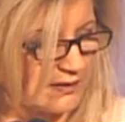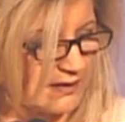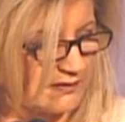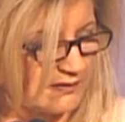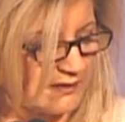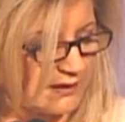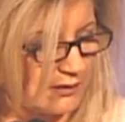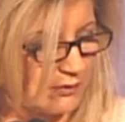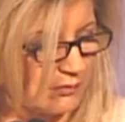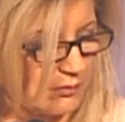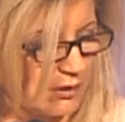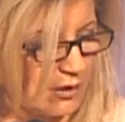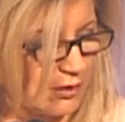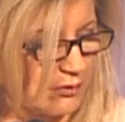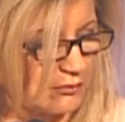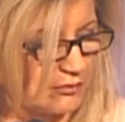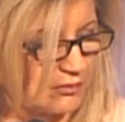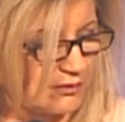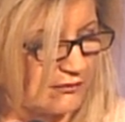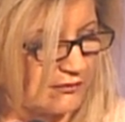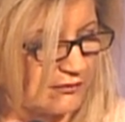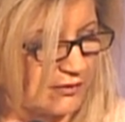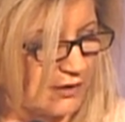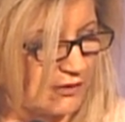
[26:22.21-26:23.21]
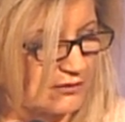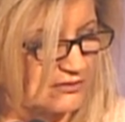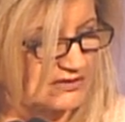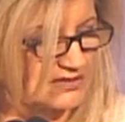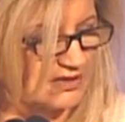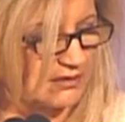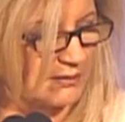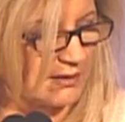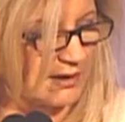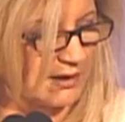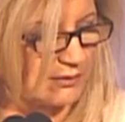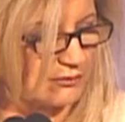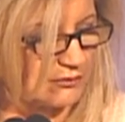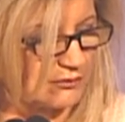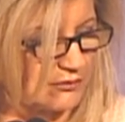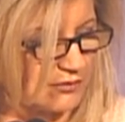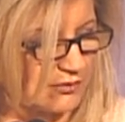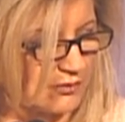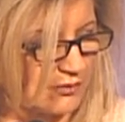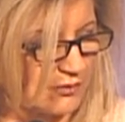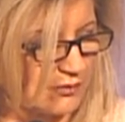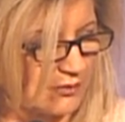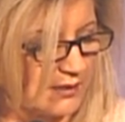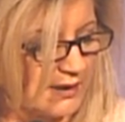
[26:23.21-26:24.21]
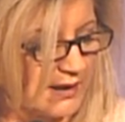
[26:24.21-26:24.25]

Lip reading: and the growth of those around you.